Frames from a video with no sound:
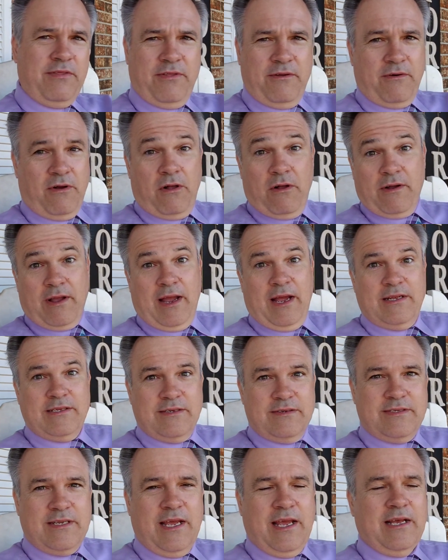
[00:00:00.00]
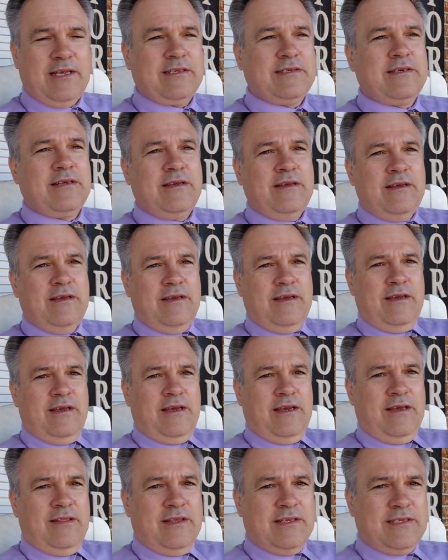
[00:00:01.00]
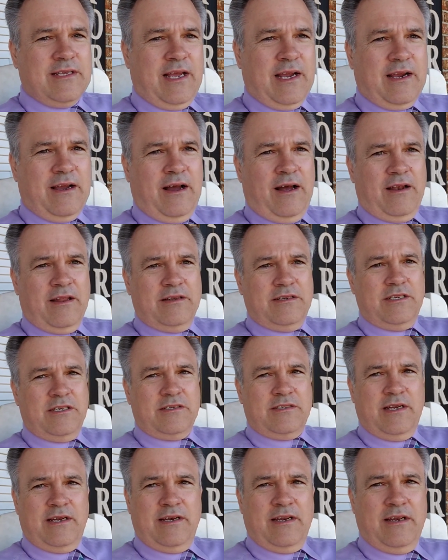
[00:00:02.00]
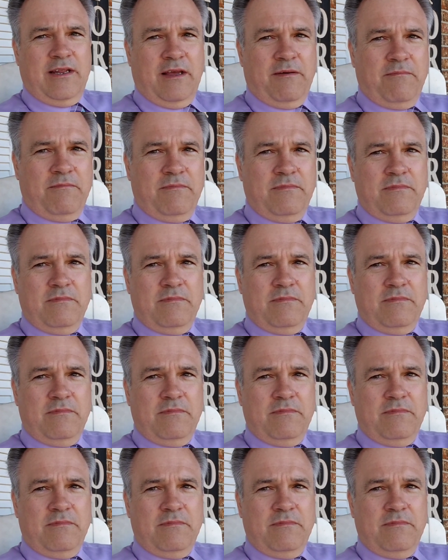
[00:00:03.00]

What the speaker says: through all kinds of tests, and the psychologist ended up